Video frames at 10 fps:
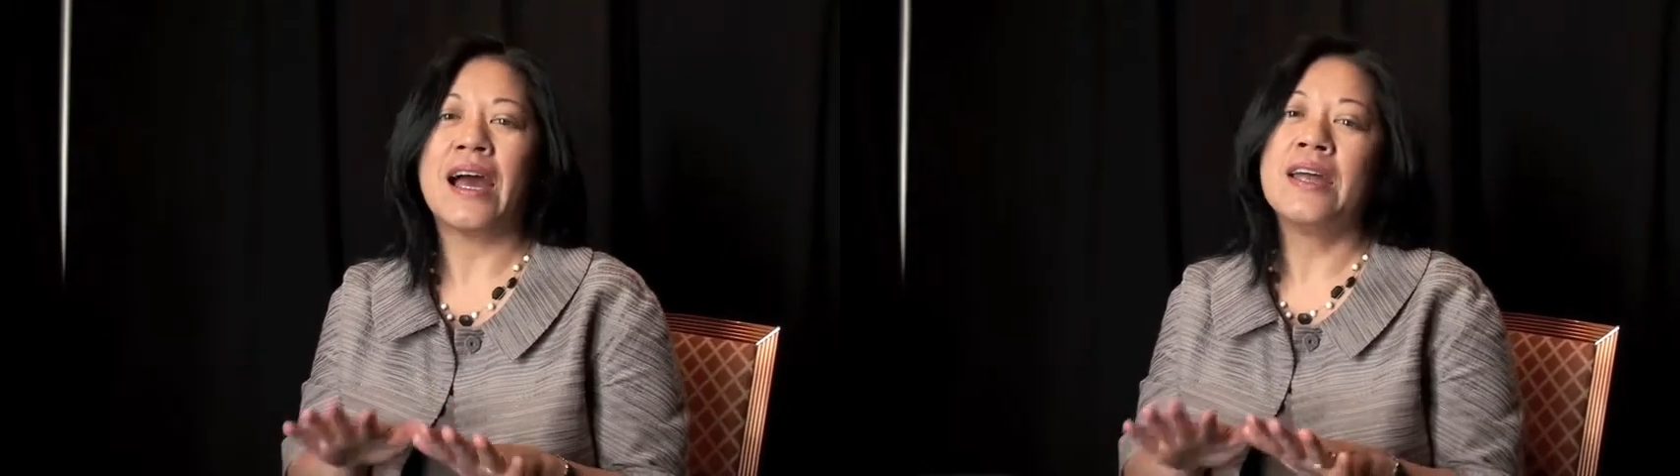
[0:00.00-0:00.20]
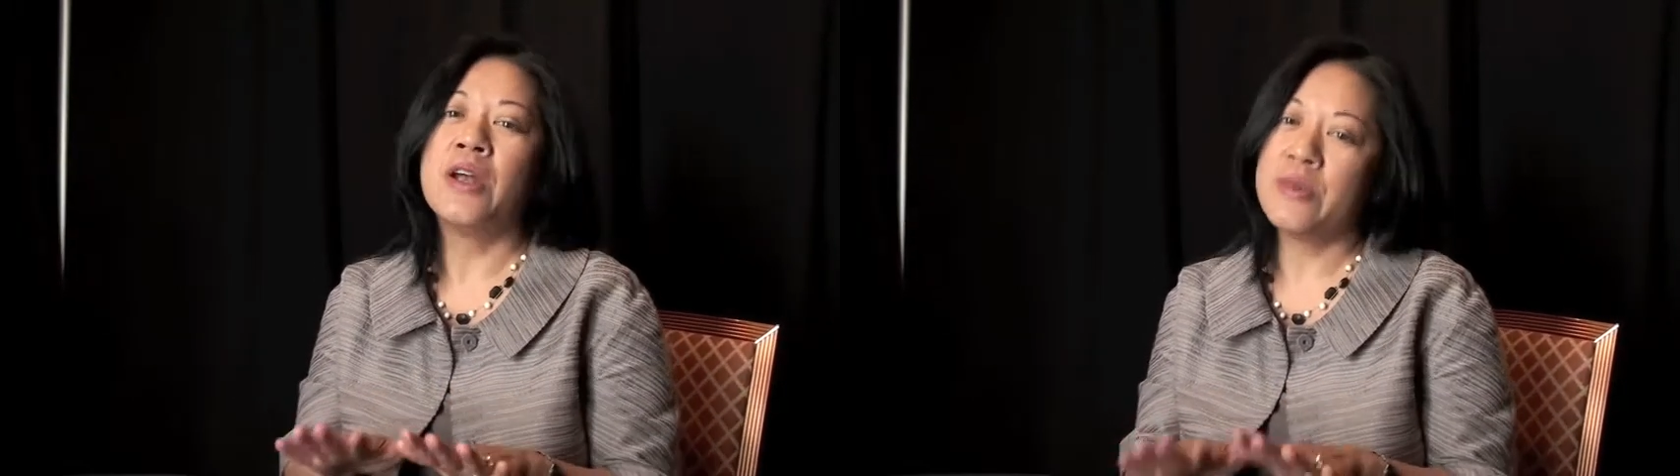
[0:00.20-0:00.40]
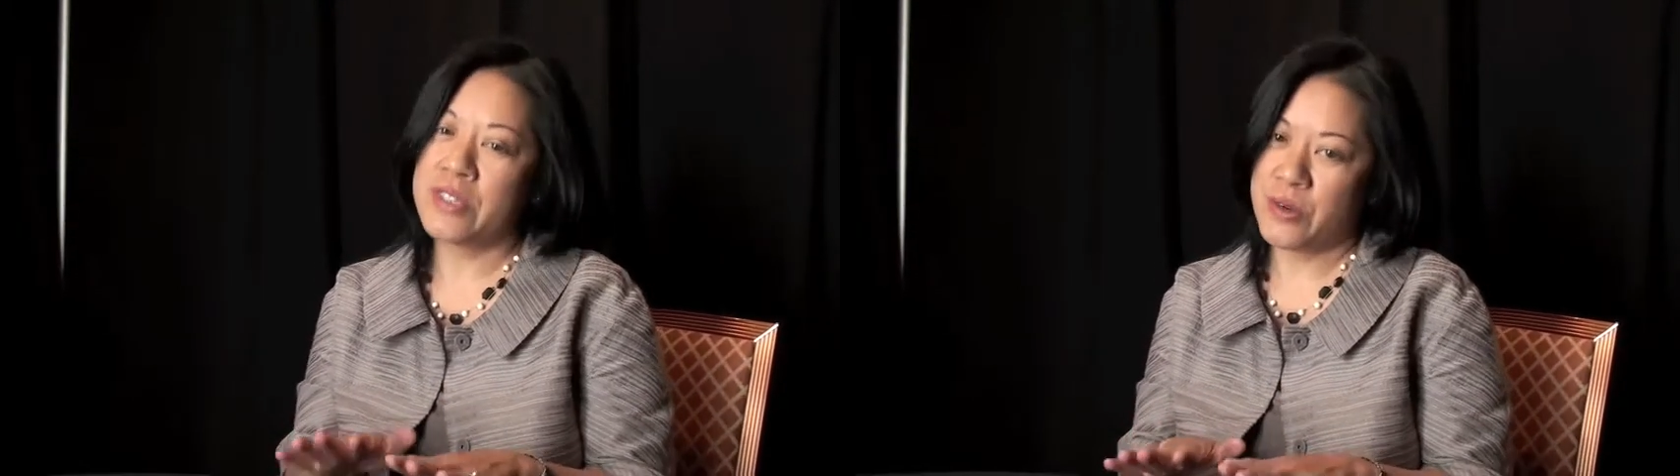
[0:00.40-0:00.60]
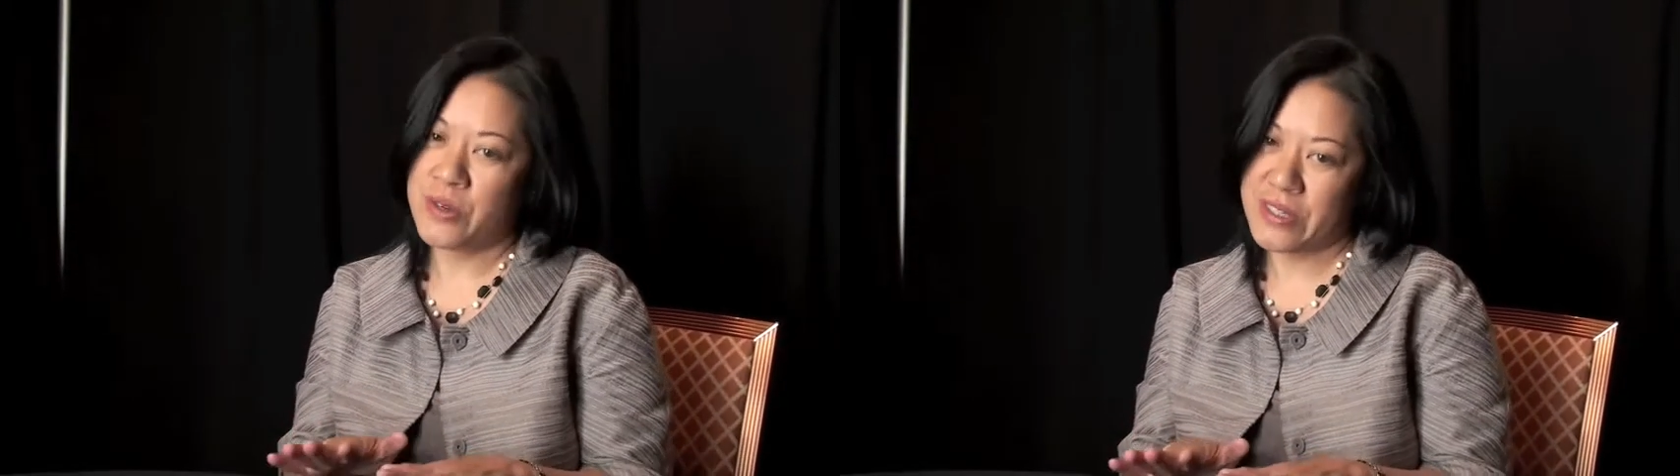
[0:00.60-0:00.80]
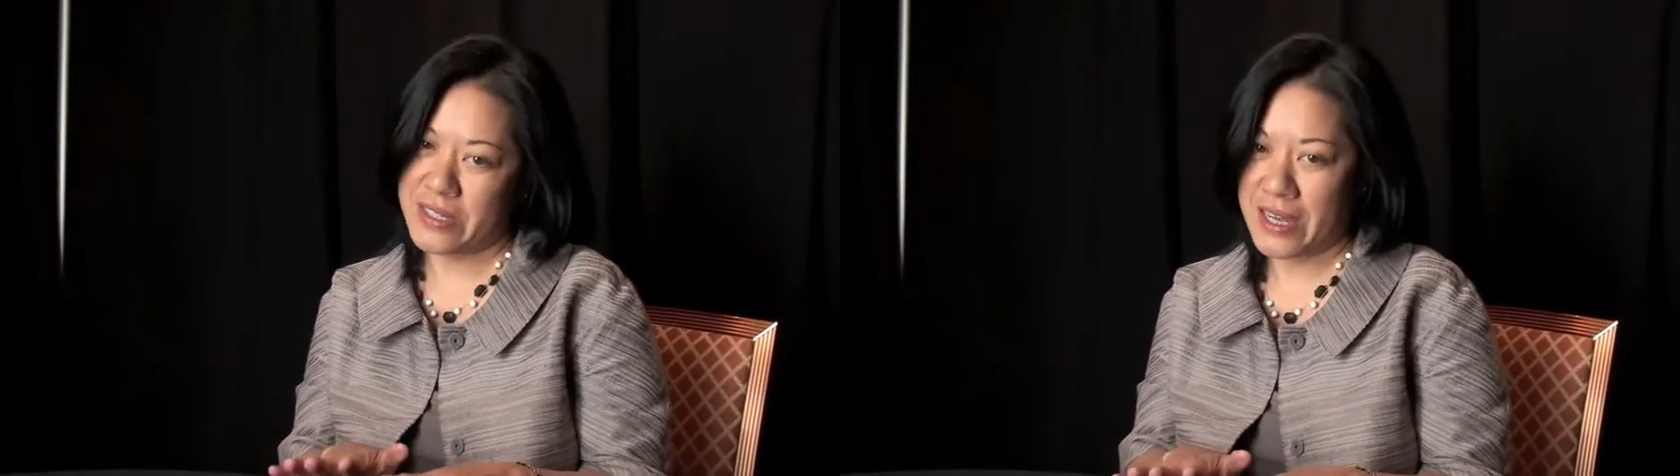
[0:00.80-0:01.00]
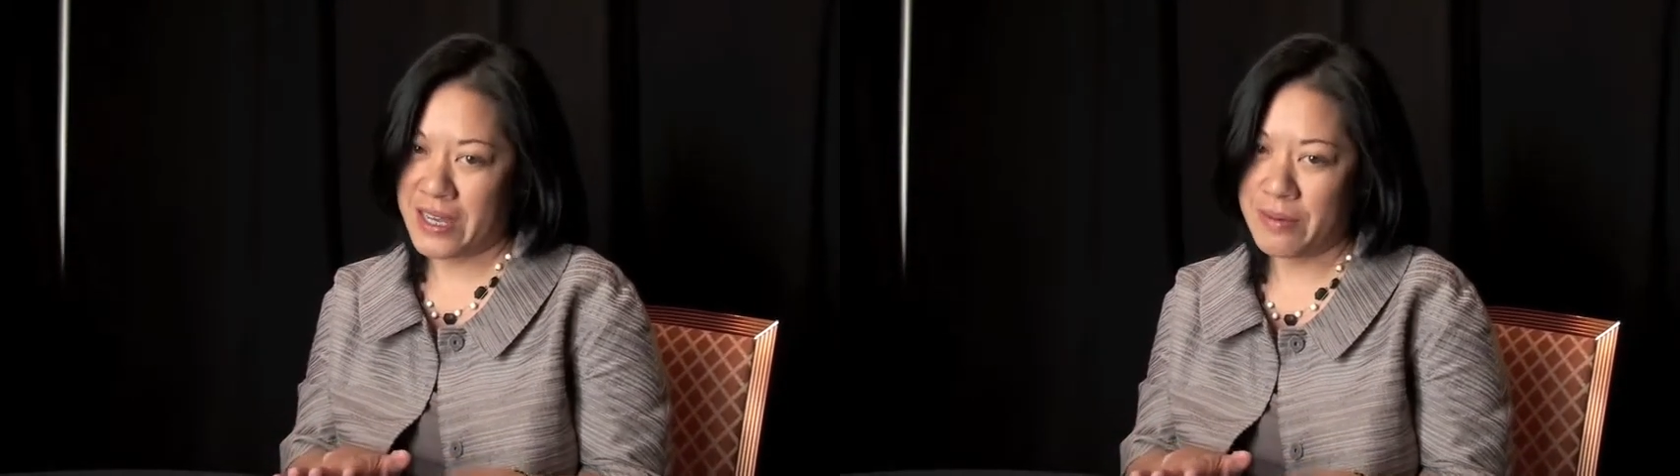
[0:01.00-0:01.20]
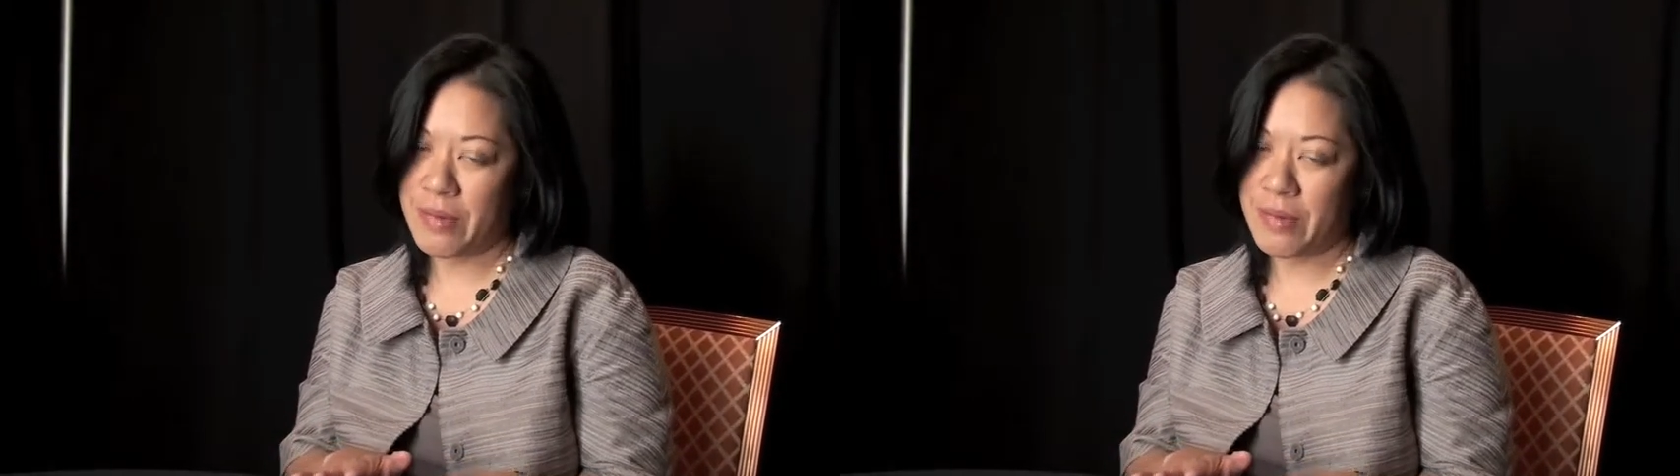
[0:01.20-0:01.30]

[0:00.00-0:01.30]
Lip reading: I know it's here to stay.